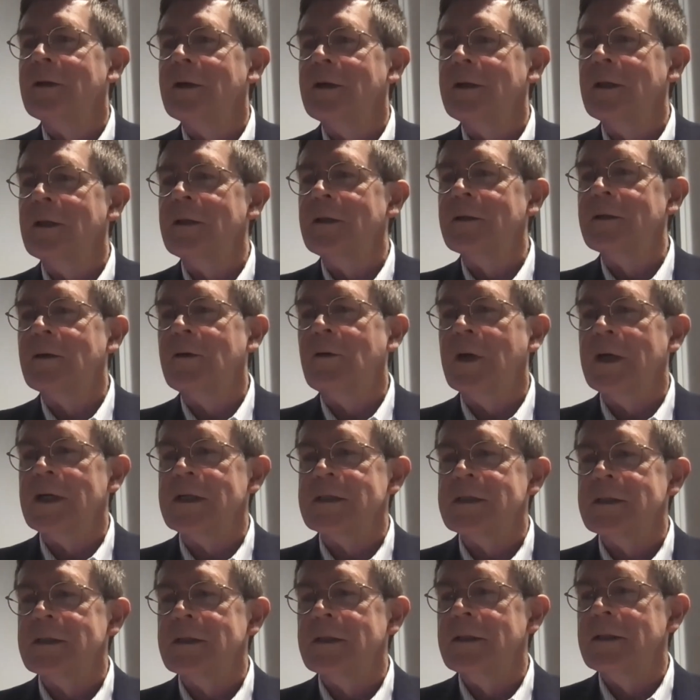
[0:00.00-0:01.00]
Another
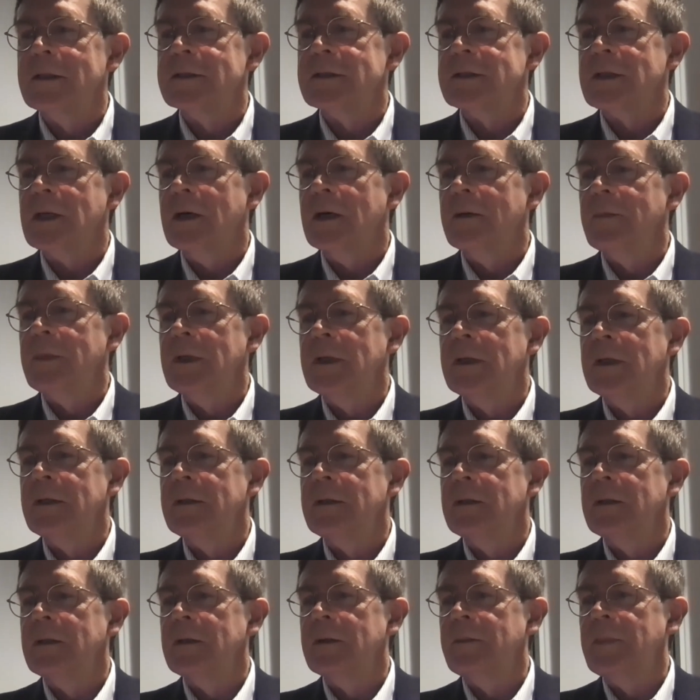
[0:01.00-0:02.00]
question has come
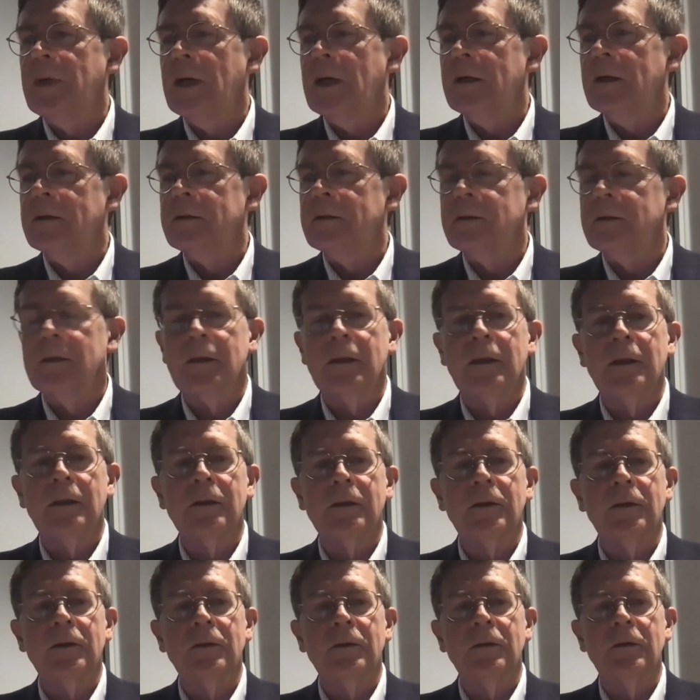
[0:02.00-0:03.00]
in about
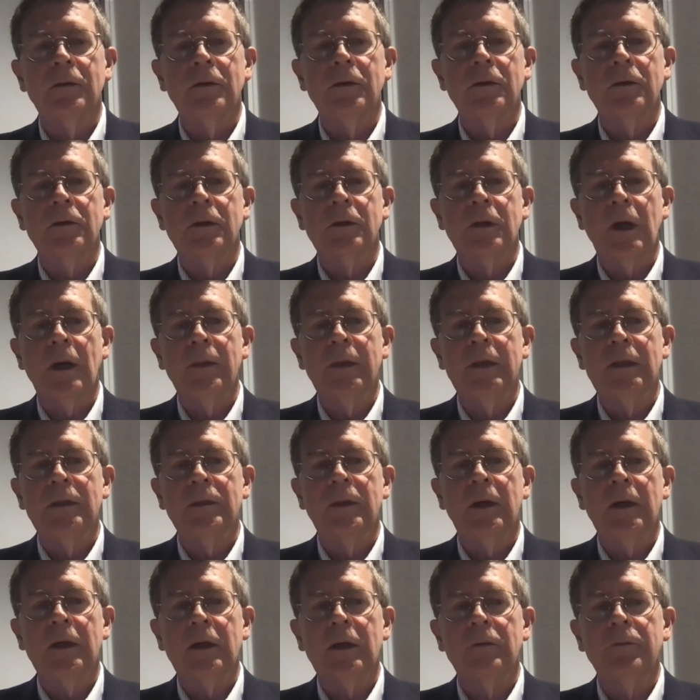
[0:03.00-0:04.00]
your comment
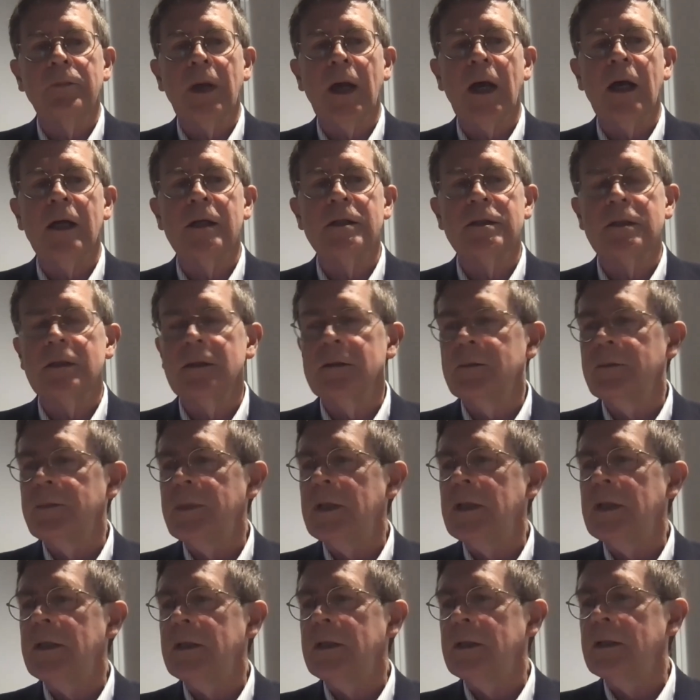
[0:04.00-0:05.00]
about compassion
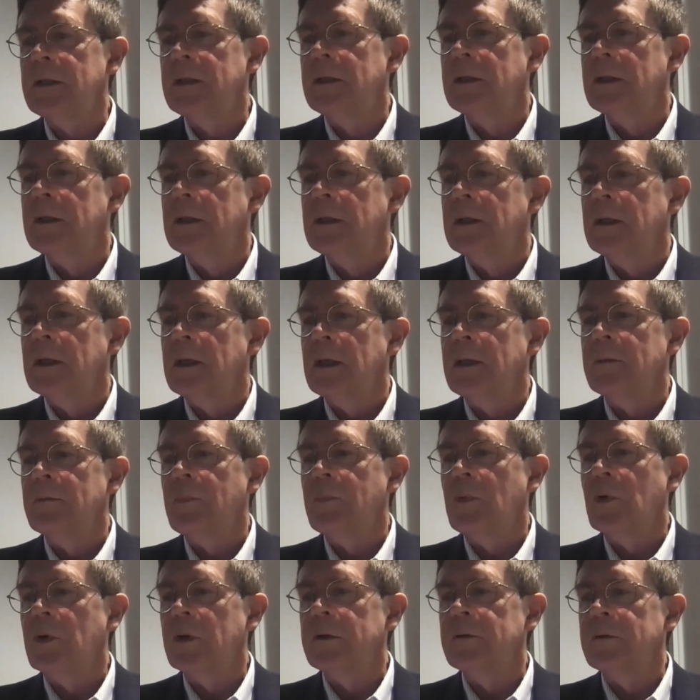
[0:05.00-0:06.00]
being
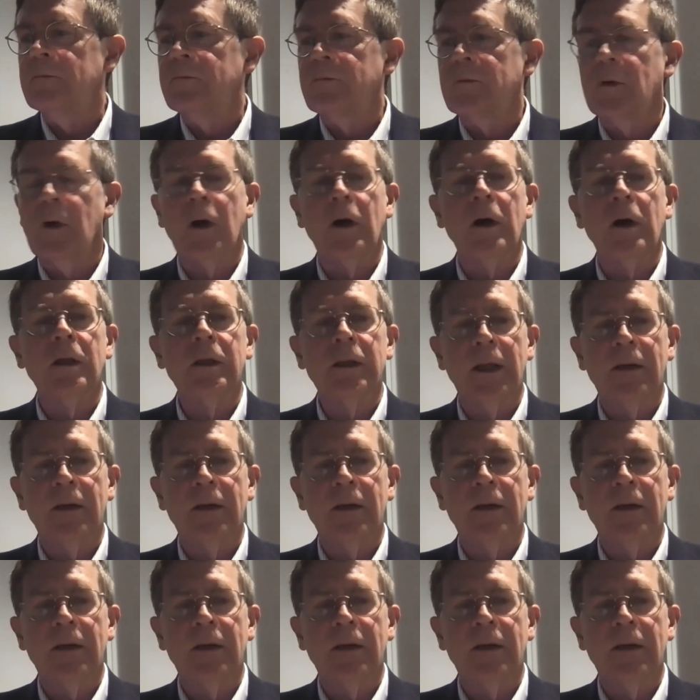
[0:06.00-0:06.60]
important for all